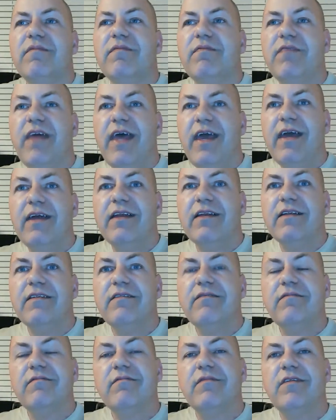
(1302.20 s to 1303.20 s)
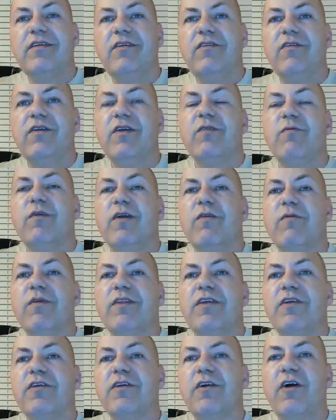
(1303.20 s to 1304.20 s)
Then you could work
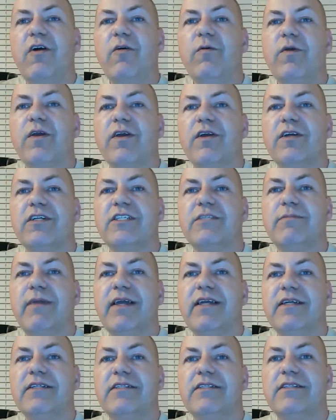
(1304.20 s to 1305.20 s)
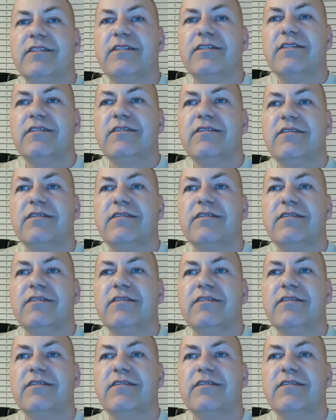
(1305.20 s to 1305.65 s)
with your coworker space,